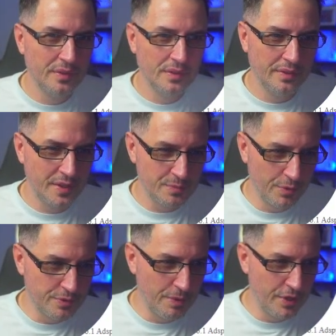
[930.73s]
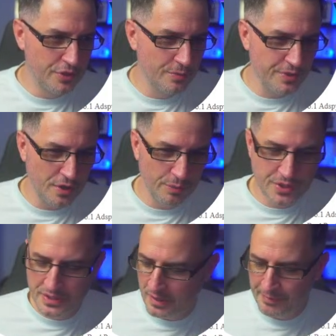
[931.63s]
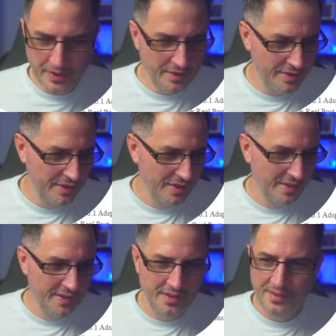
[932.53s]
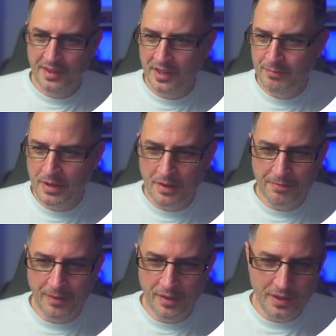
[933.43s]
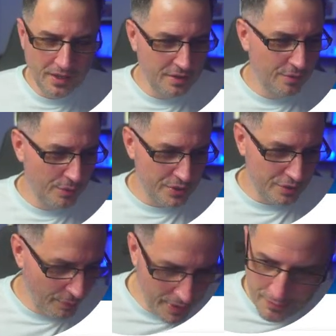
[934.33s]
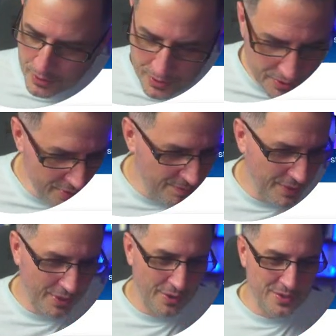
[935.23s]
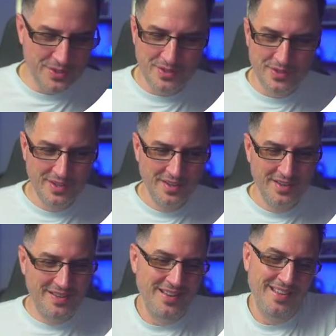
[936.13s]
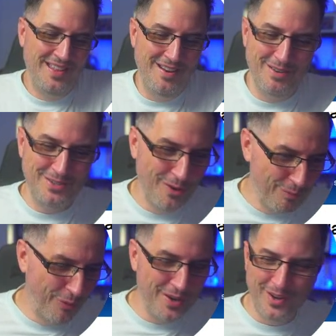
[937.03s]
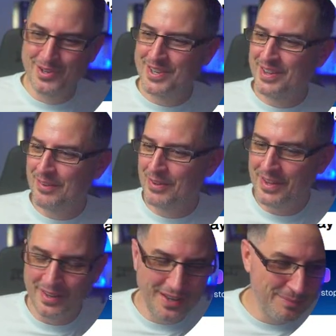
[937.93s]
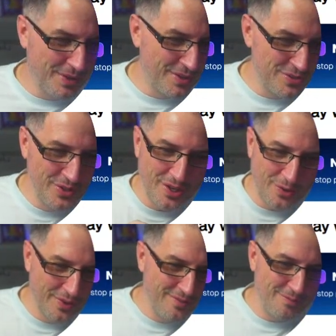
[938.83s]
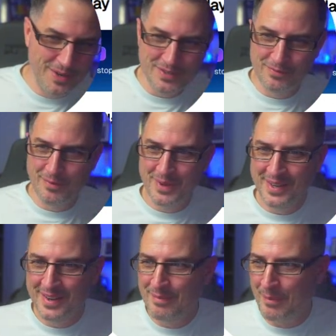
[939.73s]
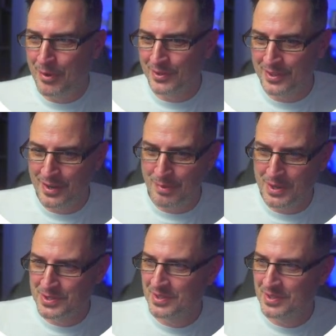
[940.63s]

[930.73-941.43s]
They sponsor my YouTube channel, which is lovely. They give me an affiliate link, which no one ever uses because there is no point using the affiliate link because you get all the information from me in my product database.